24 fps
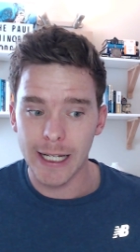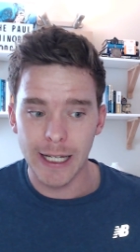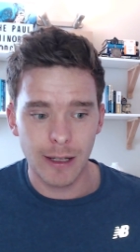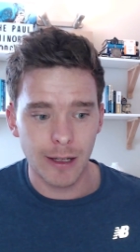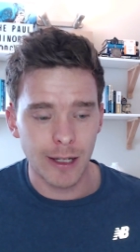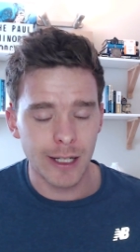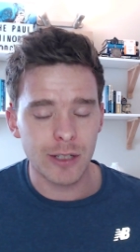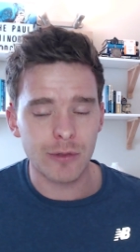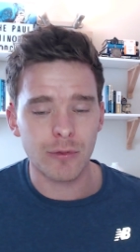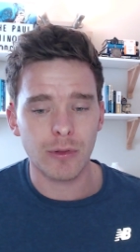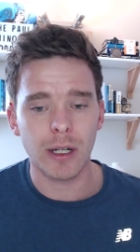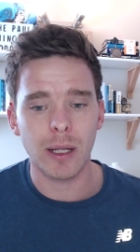it
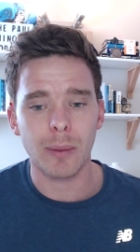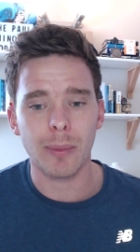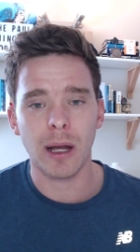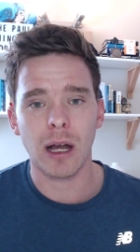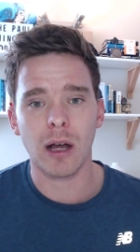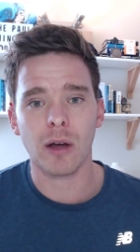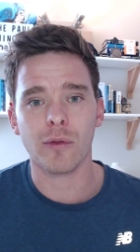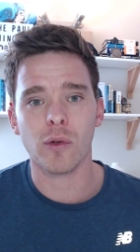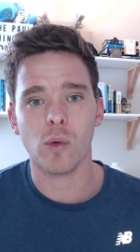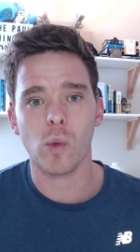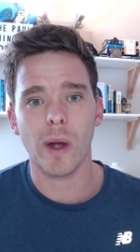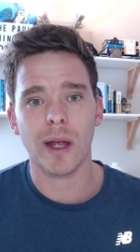is a really
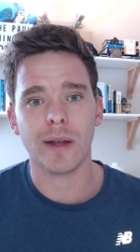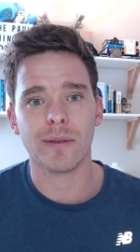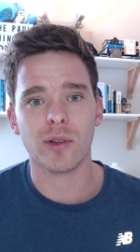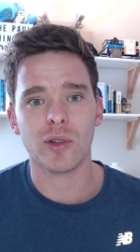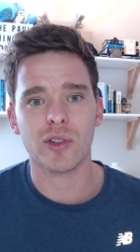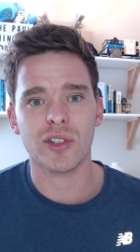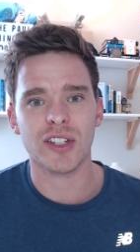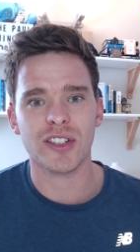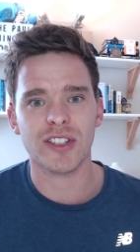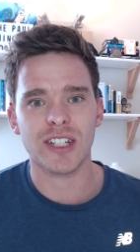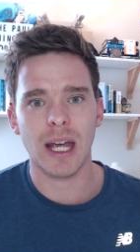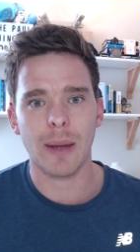powerful way of
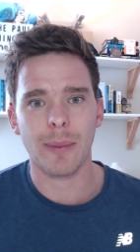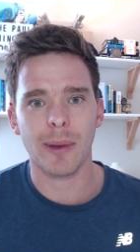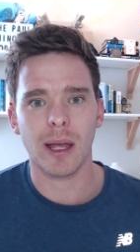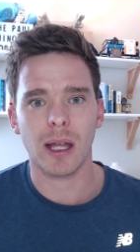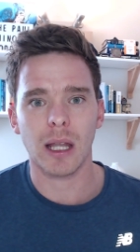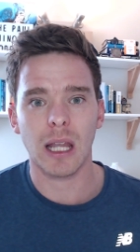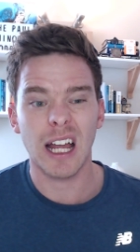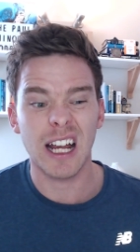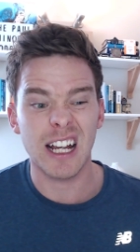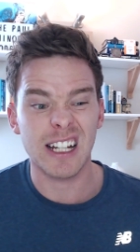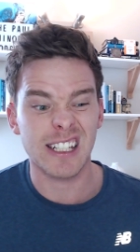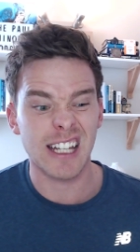using Zapier,
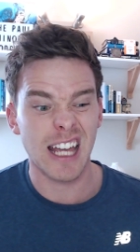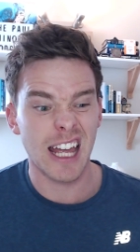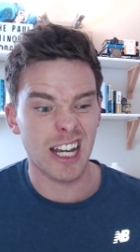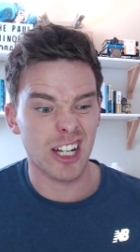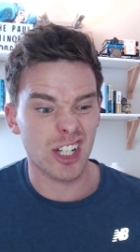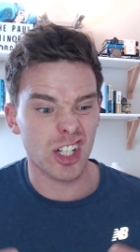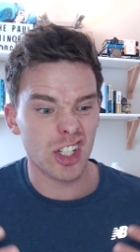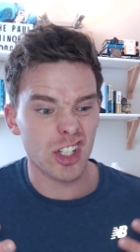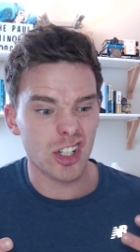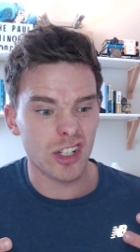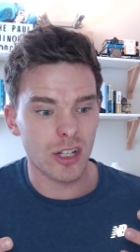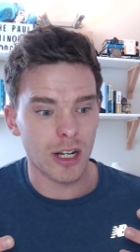like I said, and
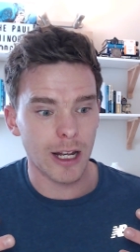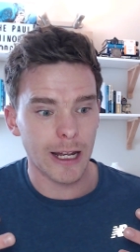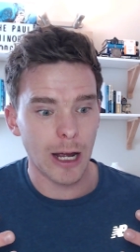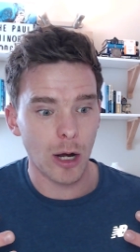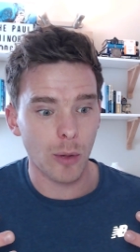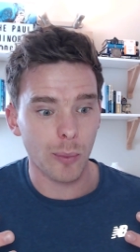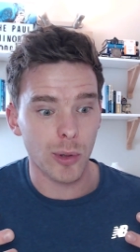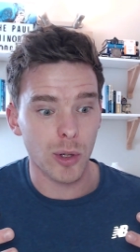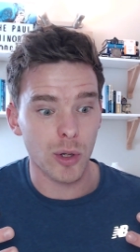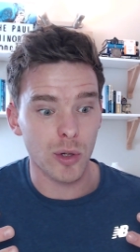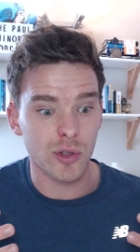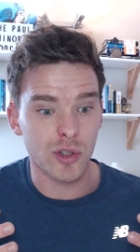just going to
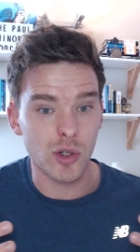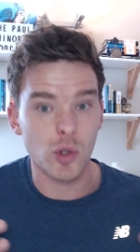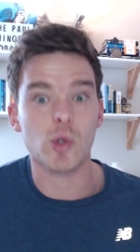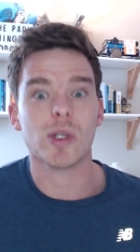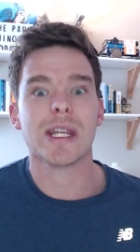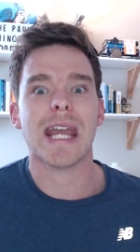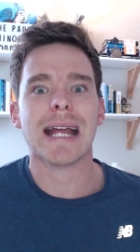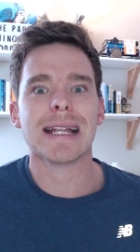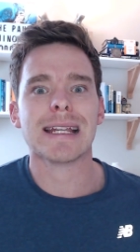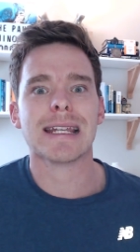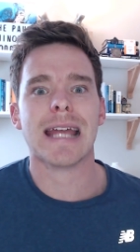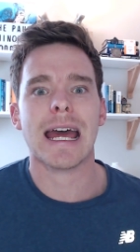help you to
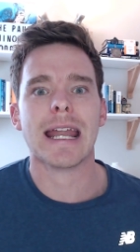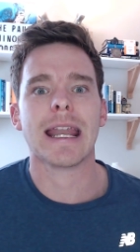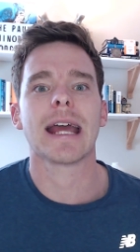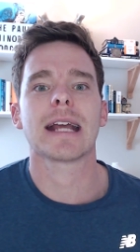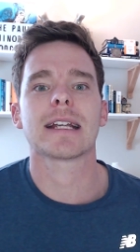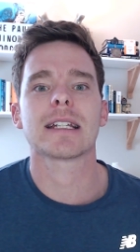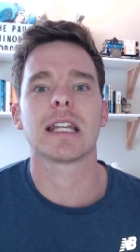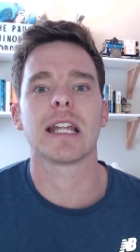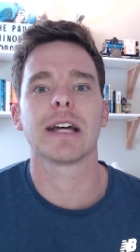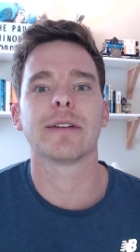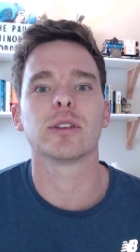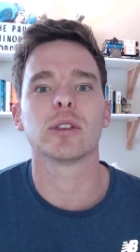get to that
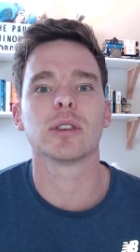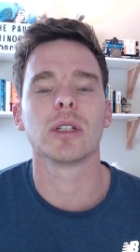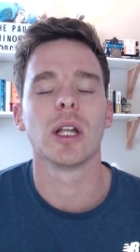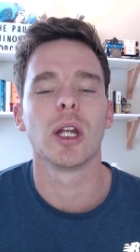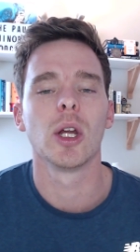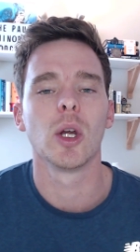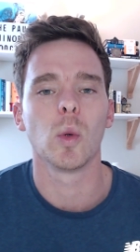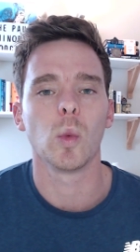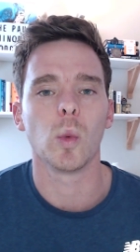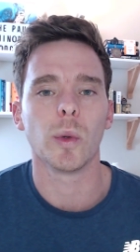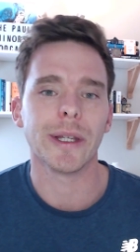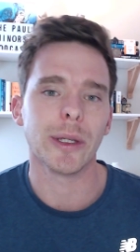next level
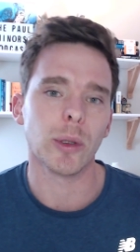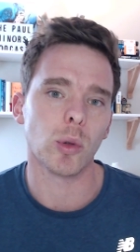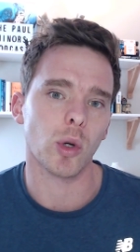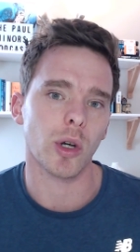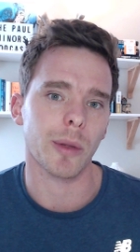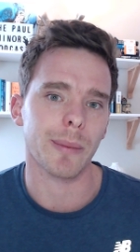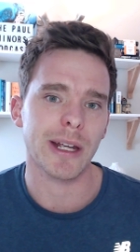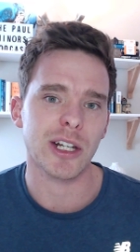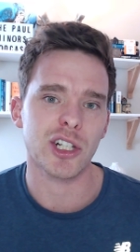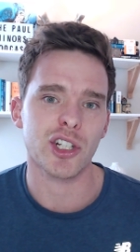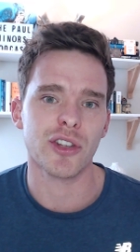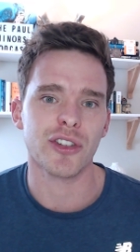with the
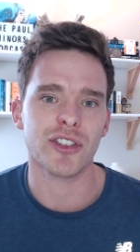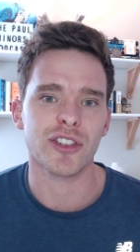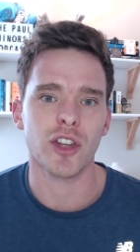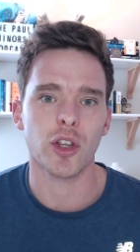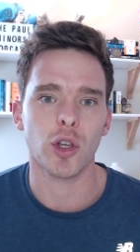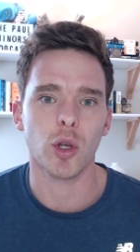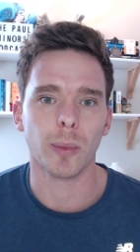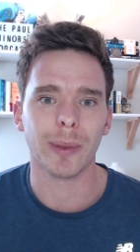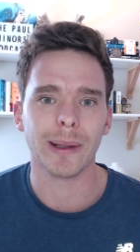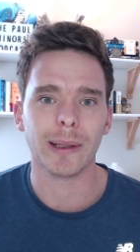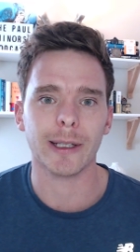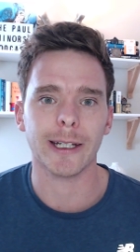automations that
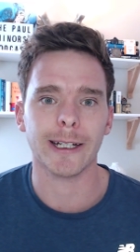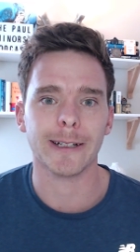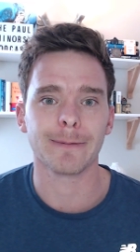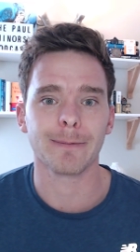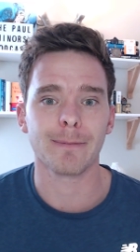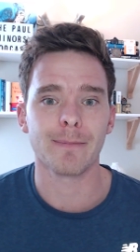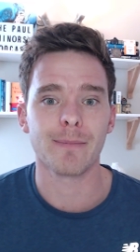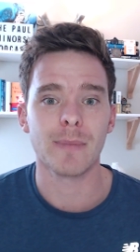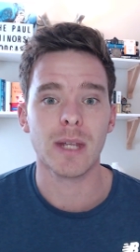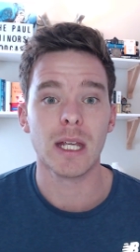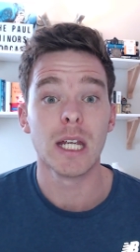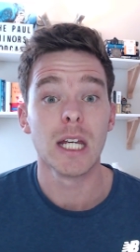you're building.
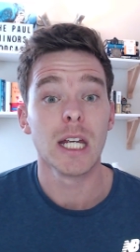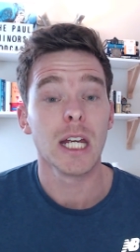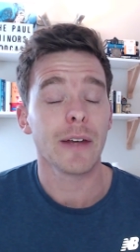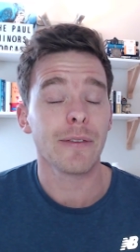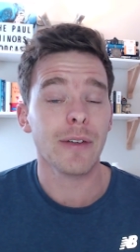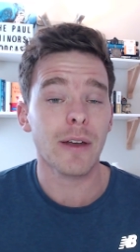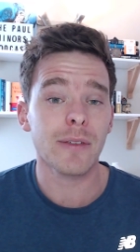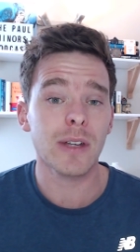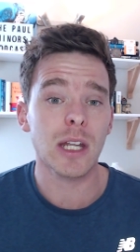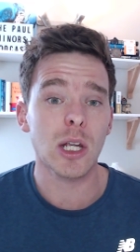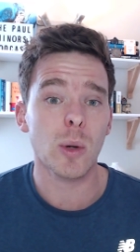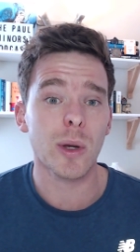If you
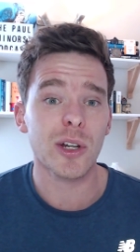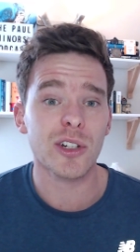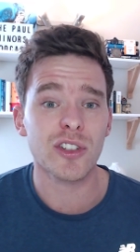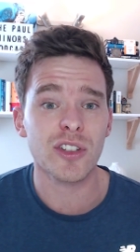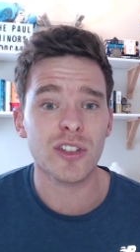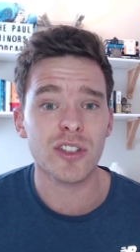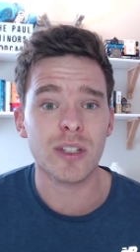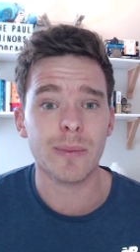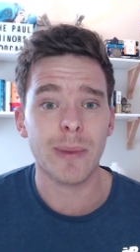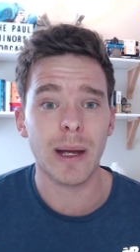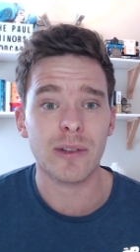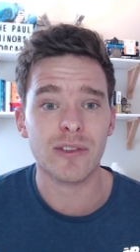have any
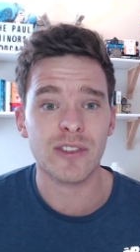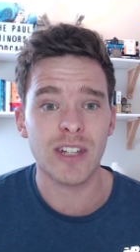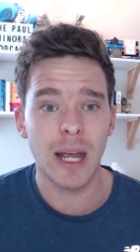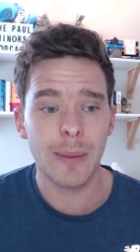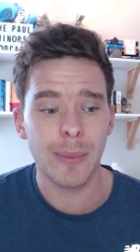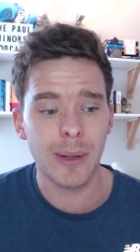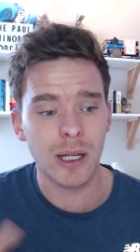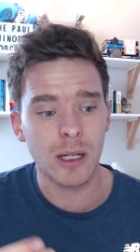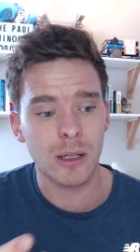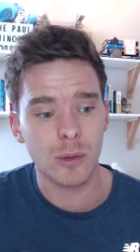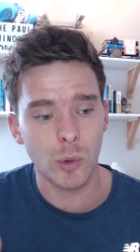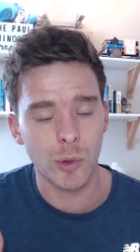questions about
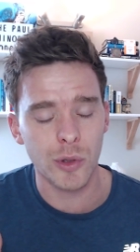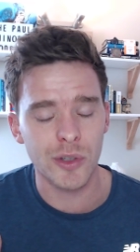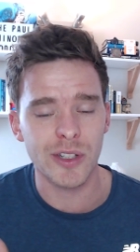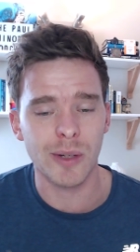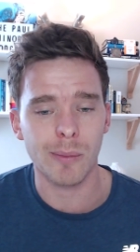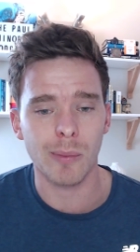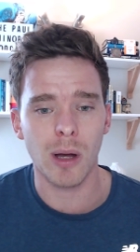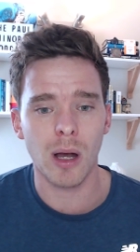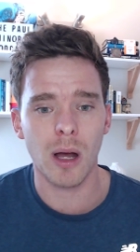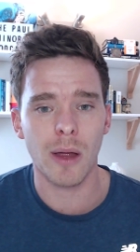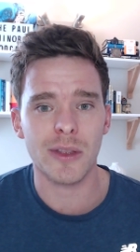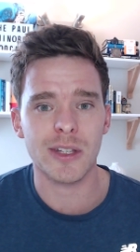Zapier or using
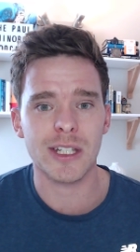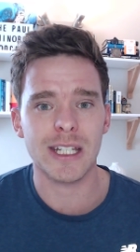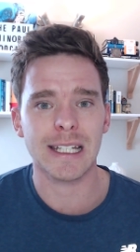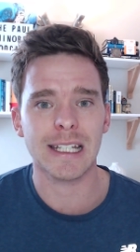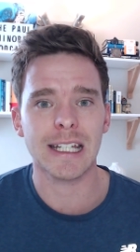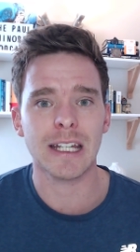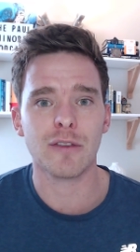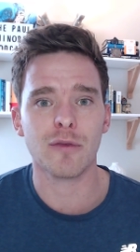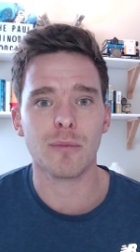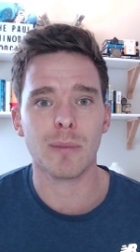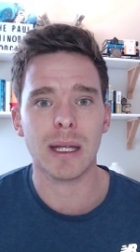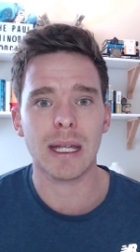Paths,
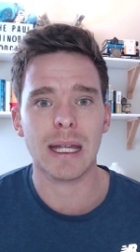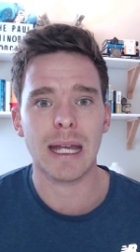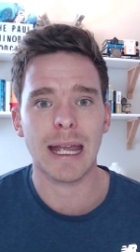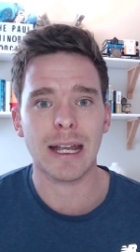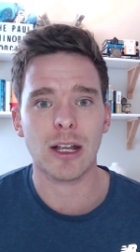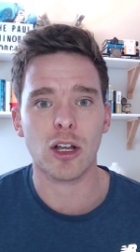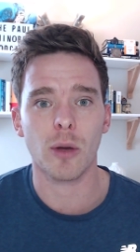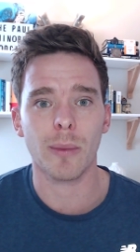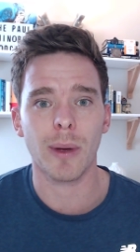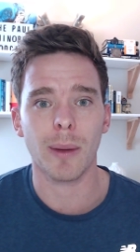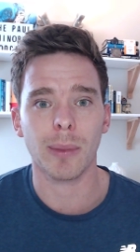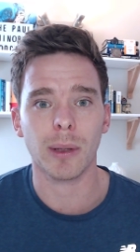leave me a
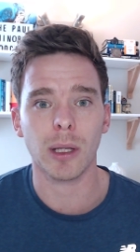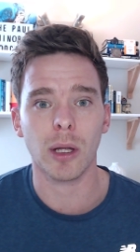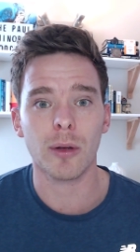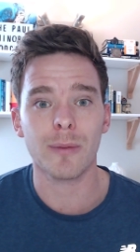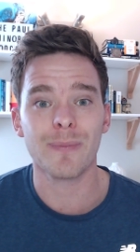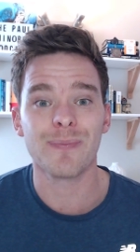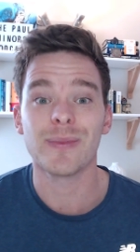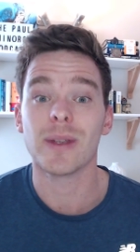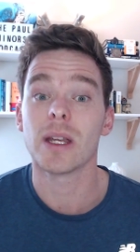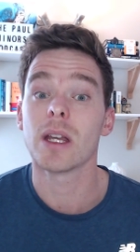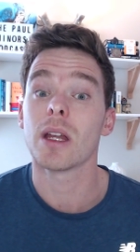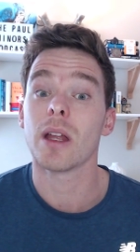comment below.
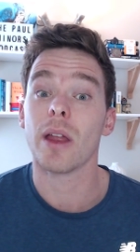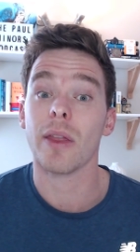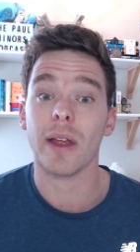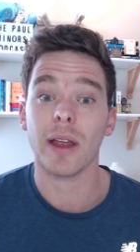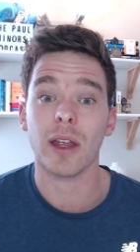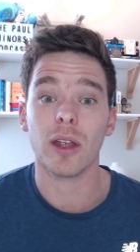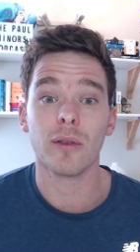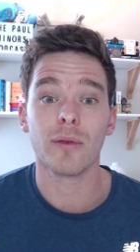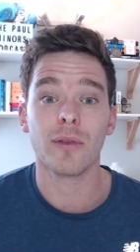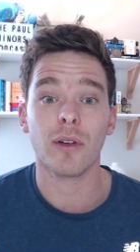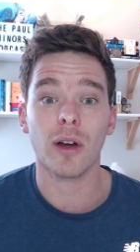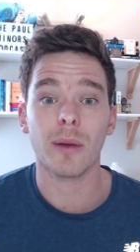Thank
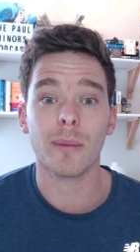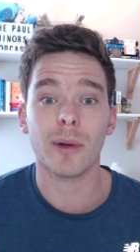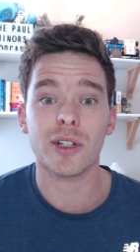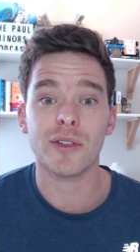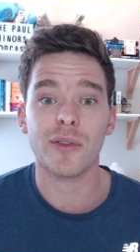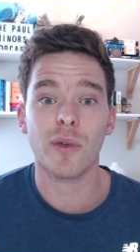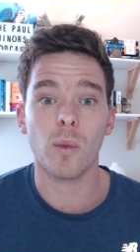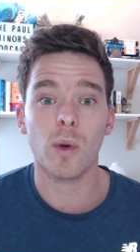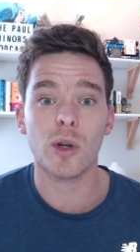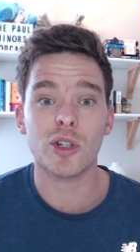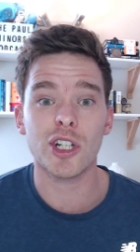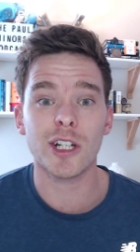you very much
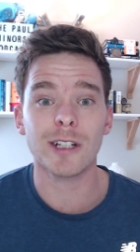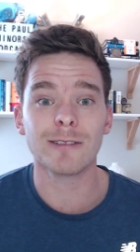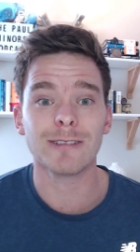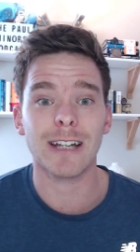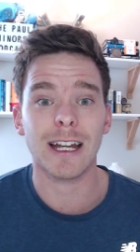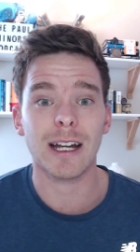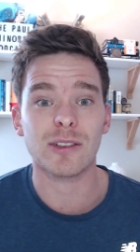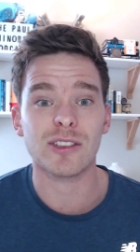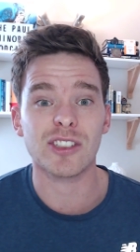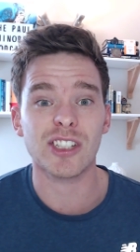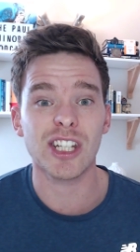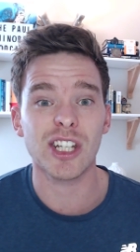for watching, and
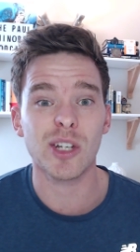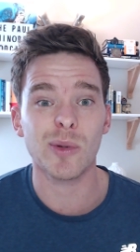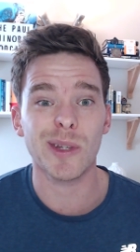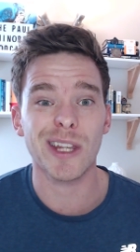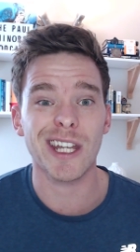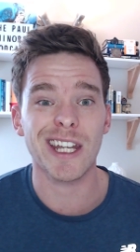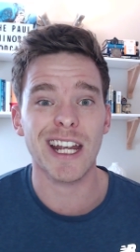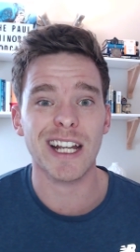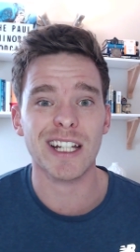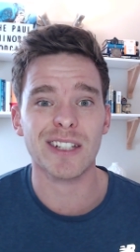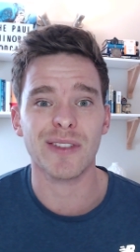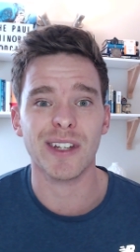I'll see you in the
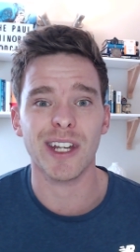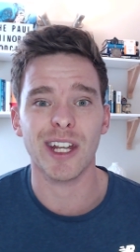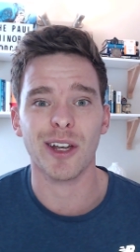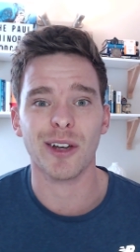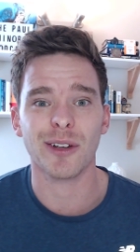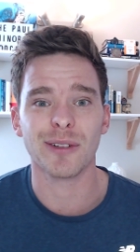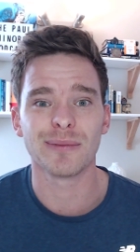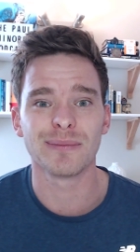next video.